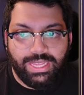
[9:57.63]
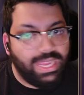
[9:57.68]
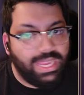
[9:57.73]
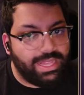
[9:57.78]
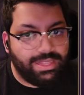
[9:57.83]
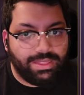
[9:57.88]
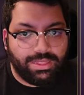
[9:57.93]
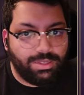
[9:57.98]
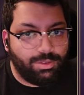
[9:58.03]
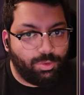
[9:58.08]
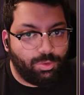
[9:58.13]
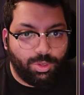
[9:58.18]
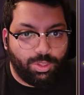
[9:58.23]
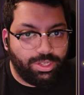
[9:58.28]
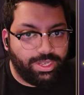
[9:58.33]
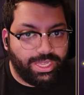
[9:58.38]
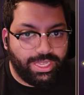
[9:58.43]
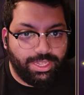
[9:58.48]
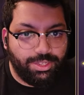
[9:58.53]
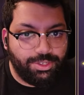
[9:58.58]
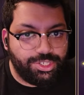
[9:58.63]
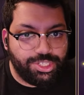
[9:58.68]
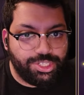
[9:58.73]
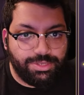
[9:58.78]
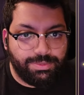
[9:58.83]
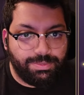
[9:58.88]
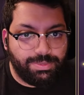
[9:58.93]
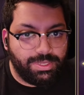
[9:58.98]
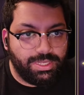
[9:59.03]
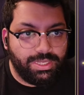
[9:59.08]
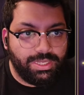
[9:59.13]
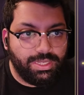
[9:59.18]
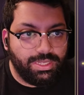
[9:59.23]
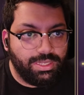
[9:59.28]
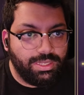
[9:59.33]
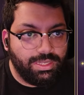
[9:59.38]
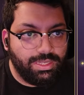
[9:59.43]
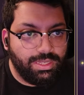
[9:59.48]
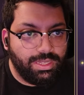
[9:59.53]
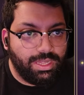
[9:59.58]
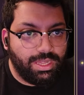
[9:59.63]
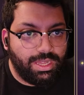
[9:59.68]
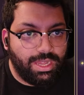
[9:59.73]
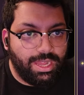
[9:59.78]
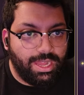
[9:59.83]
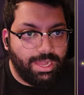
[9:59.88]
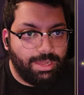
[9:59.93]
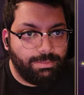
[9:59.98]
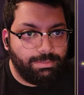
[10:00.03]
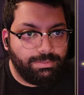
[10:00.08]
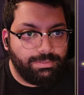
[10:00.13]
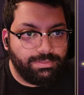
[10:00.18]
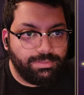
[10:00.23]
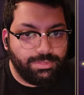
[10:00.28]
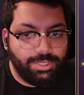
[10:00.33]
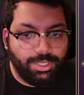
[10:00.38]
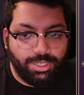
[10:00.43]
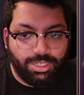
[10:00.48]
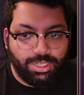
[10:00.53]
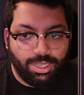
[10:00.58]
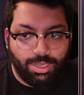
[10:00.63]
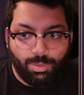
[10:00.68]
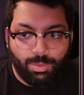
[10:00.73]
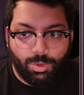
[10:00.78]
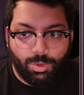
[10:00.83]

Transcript: Yeah, they're all on their YouTube. You can go